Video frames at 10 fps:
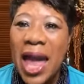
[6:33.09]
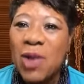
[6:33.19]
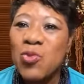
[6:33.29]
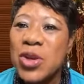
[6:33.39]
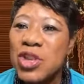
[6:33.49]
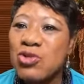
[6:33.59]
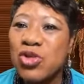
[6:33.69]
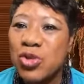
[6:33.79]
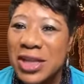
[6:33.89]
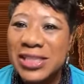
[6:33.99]
And when
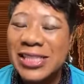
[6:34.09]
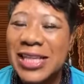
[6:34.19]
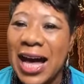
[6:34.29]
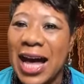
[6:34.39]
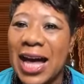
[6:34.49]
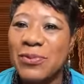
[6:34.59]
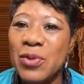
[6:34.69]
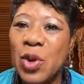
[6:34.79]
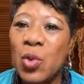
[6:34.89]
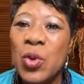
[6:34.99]
you trust God,
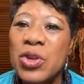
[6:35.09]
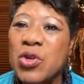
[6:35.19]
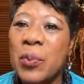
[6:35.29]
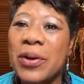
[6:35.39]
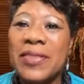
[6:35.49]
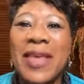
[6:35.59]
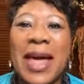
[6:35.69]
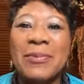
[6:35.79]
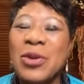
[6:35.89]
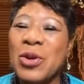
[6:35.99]
when you put
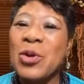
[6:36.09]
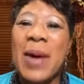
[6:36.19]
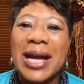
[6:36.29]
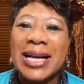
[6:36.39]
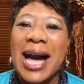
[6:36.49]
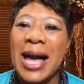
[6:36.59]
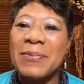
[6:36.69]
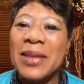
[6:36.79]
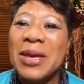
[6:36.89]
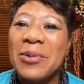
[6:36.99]
that, you, my God,